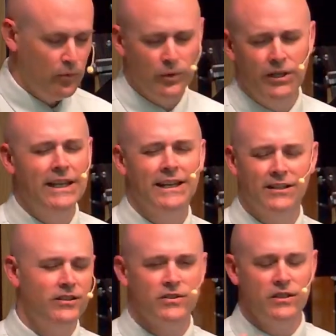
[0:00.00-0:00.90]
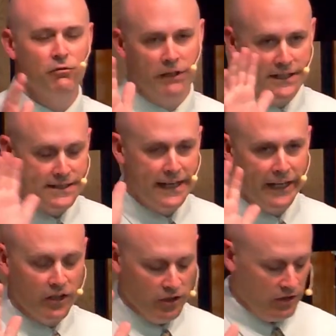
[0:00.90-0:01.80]
We can't just erase
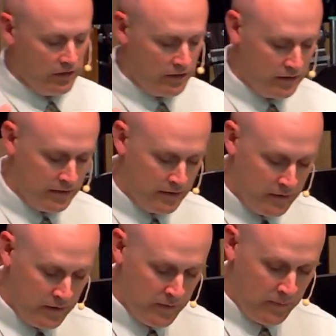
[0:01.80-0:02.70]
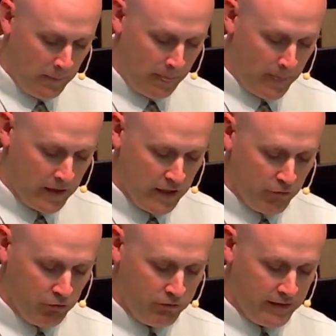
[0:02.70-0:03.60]
anger and
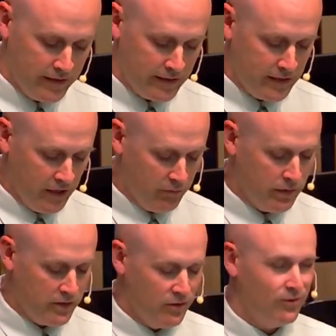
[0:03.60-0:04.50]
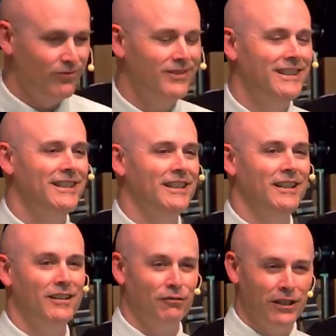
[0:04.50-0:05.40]
never feel it again, but don't
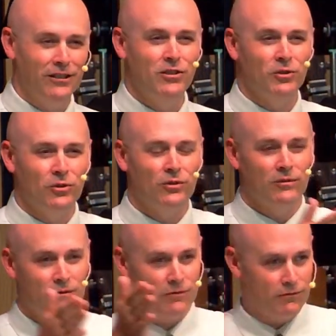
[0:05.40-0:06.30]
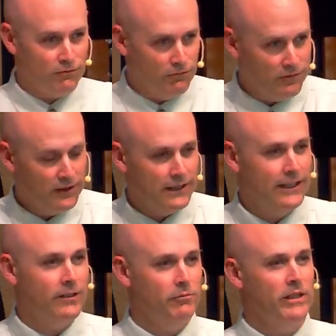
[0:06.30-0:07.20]
right? Don't
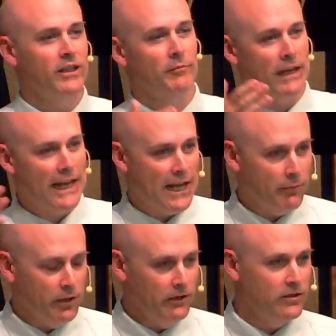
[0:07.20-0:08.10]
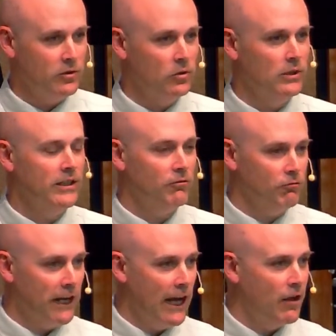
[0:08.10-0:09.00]
let it become a habit. Don't let
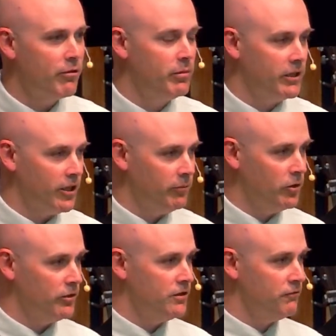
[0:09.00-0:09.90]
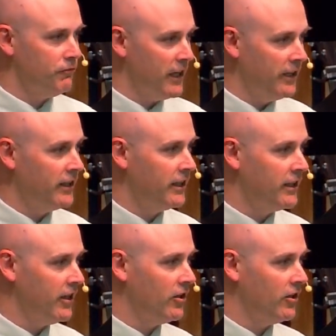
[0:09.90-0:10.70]
wrath become your defining